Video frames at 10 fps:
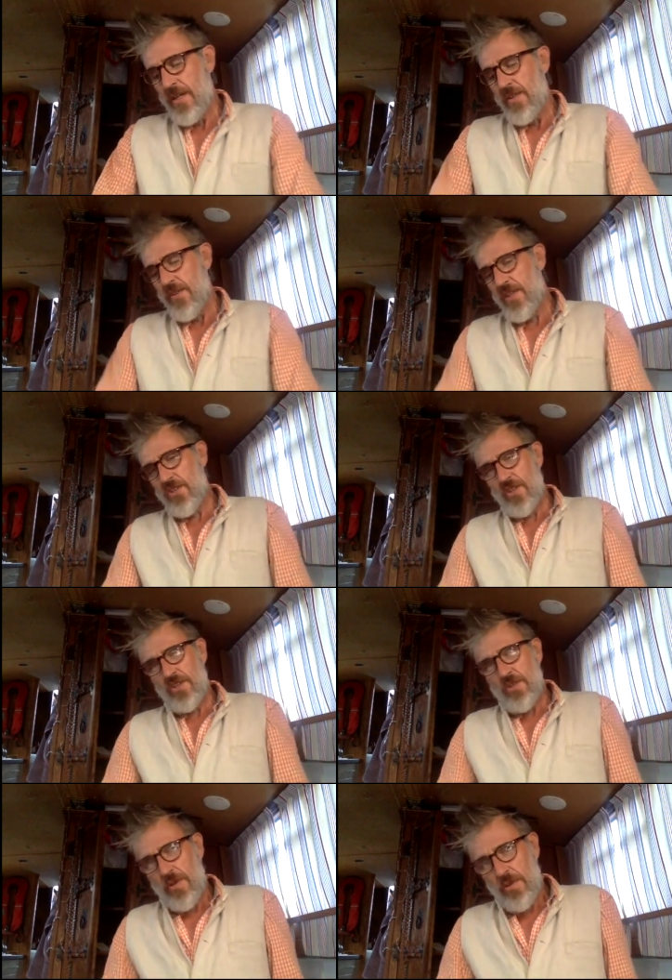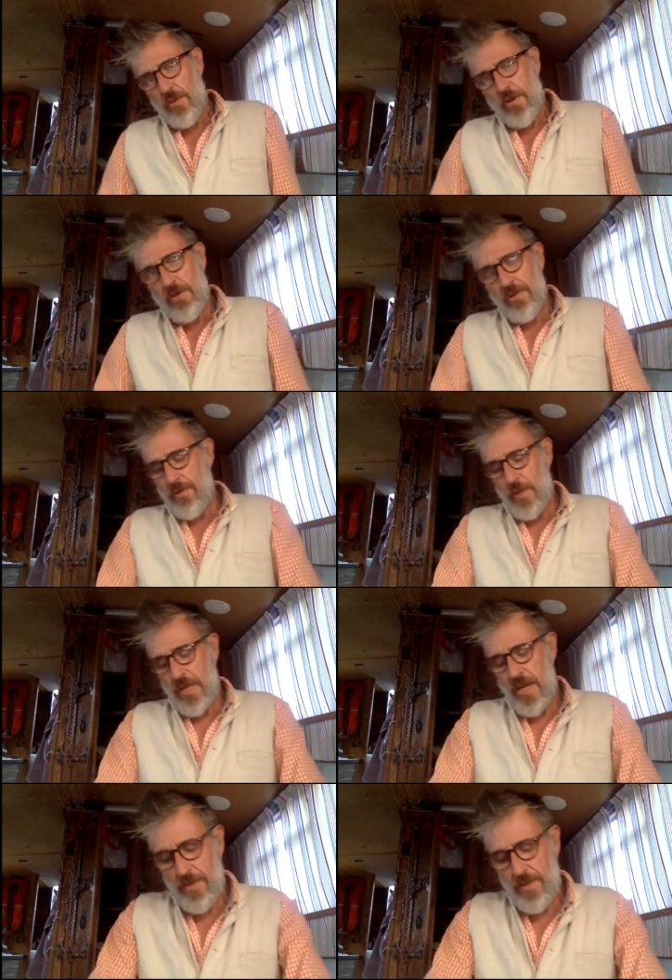this juncture where we're
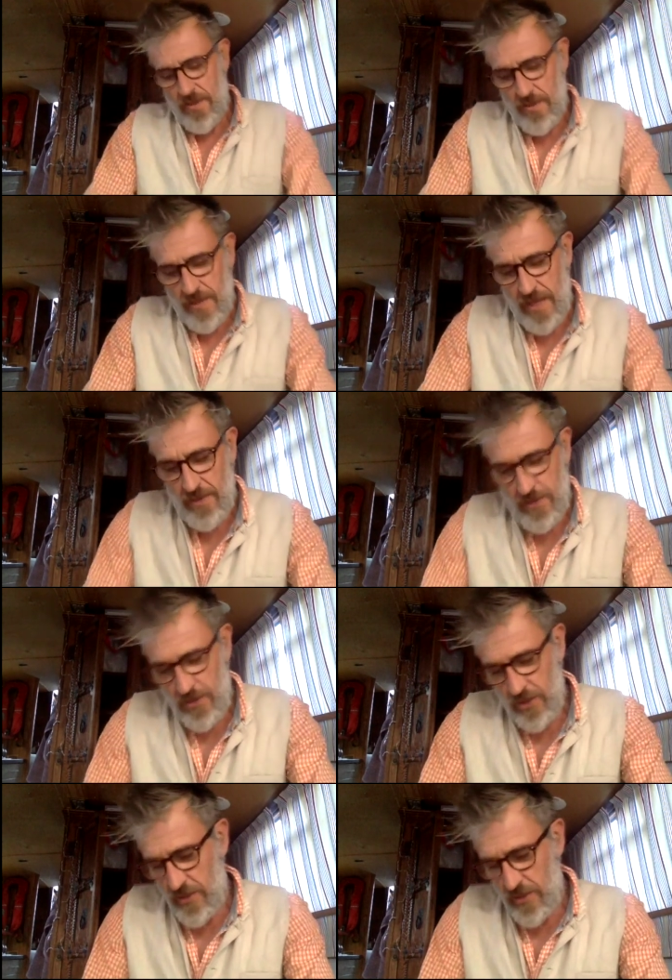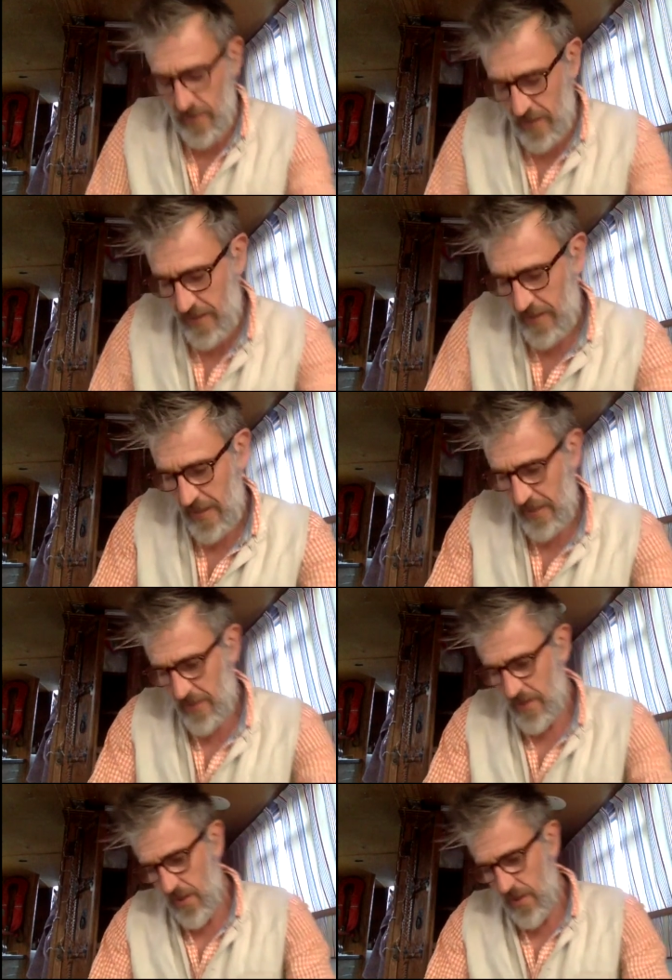coming to now is the juncture that
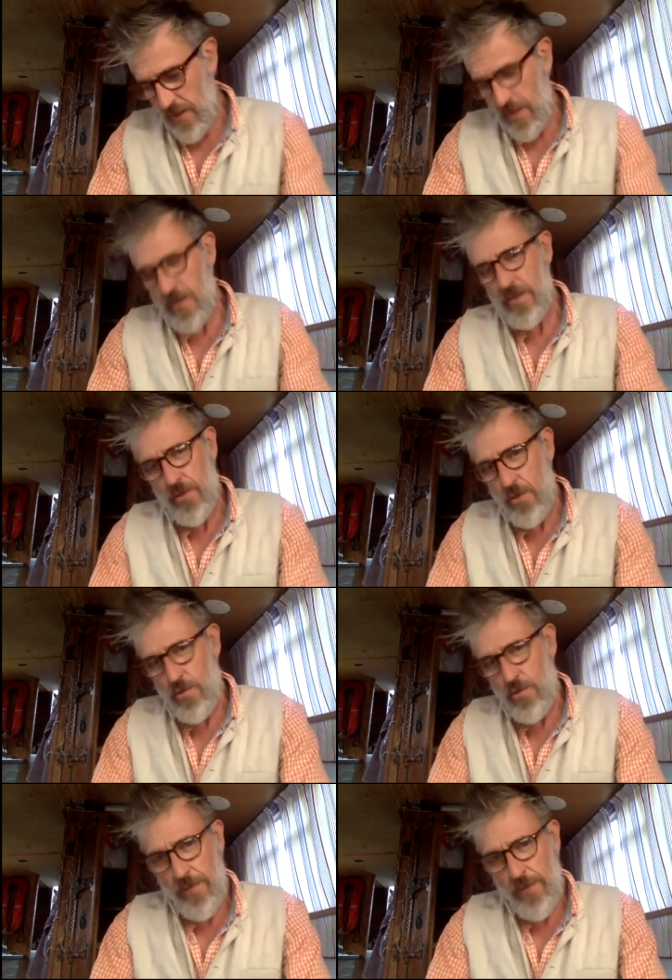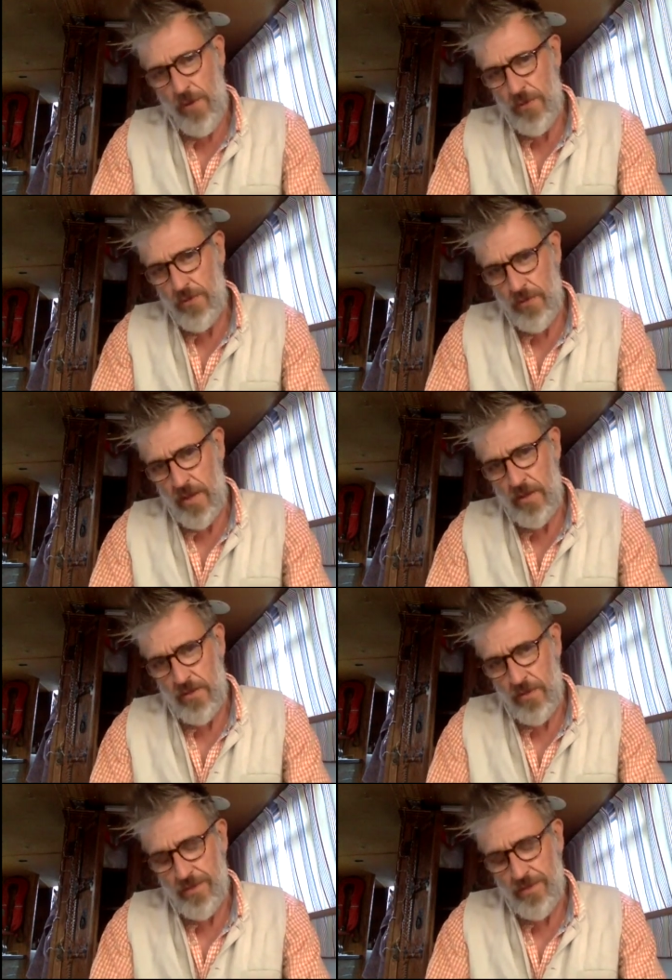it's kind of all revolves around,